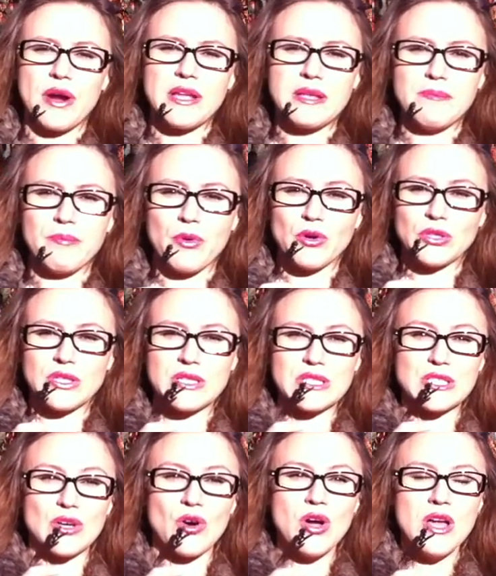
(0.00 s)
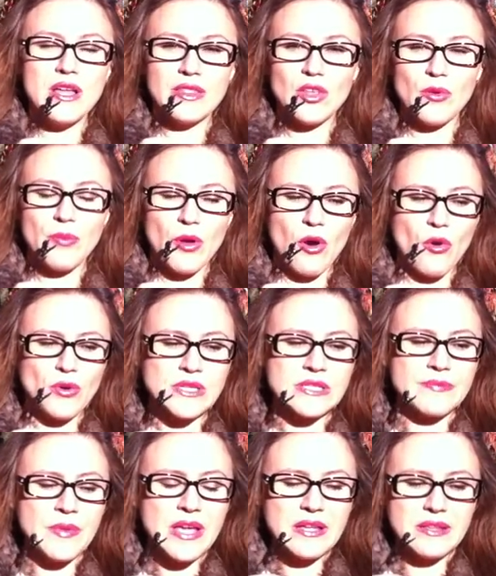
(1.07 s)
great importance. So they'll be
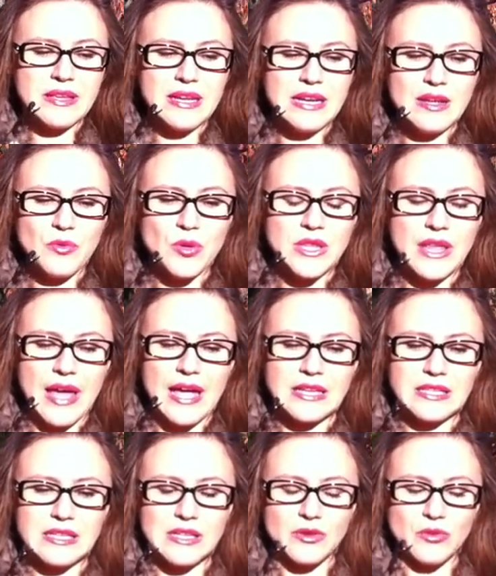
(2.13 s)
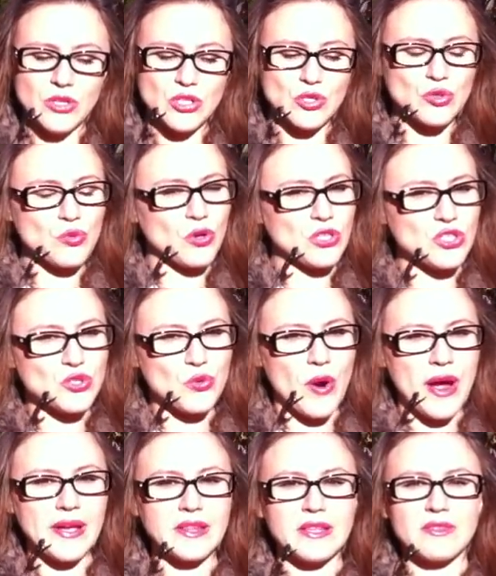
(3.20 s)
always dealing with ethical issues, what is
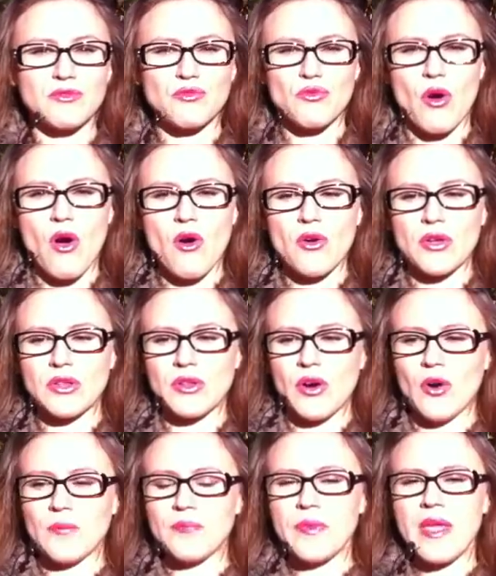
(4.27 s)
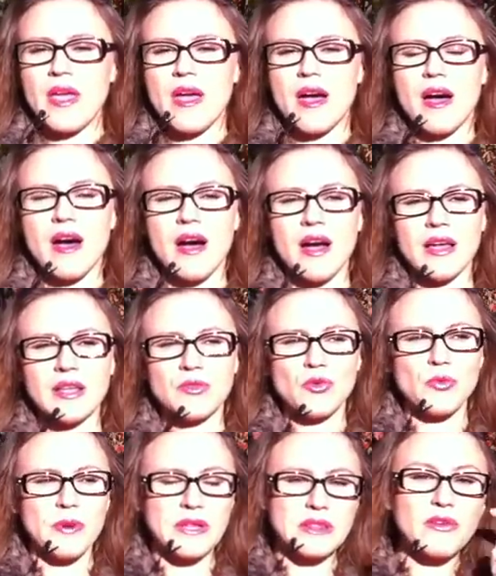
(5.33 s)
right and wrong, you know. It
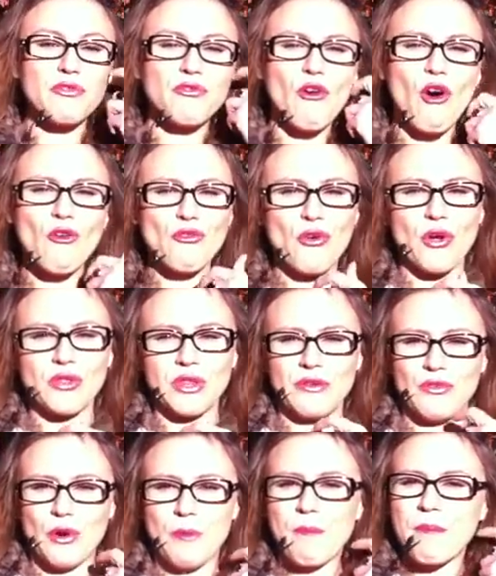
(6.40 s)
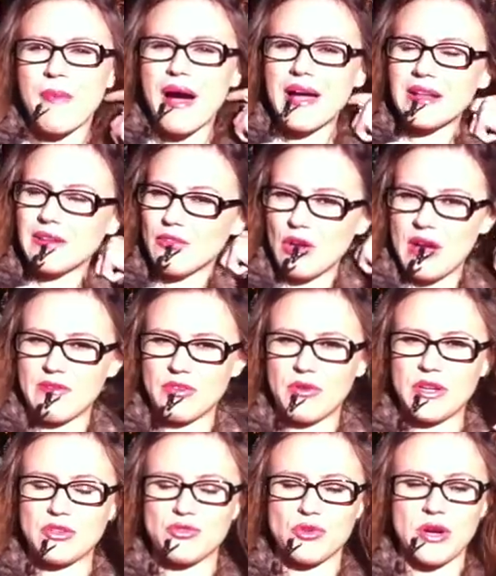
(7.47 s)
will be at the forefront of your mind if you have a
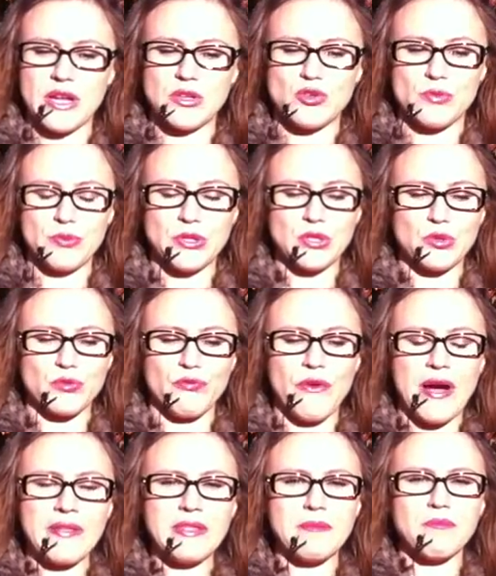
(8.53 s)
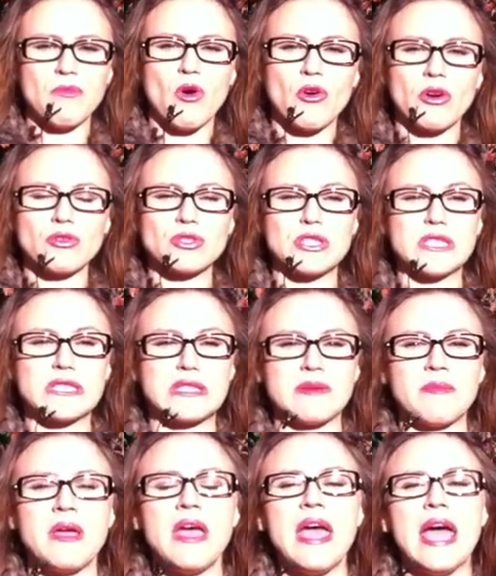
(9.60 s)
retrograde Jupiter, to find a moral
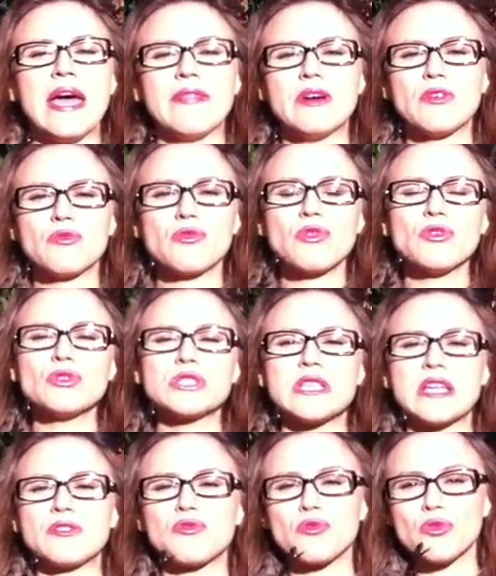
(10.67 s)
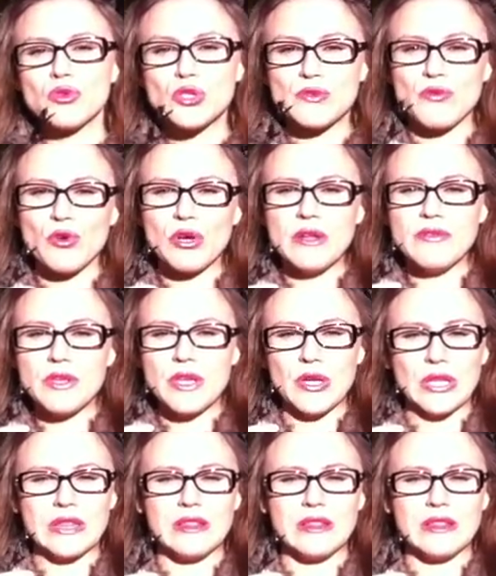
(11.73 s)
system and a rule, set rules for living your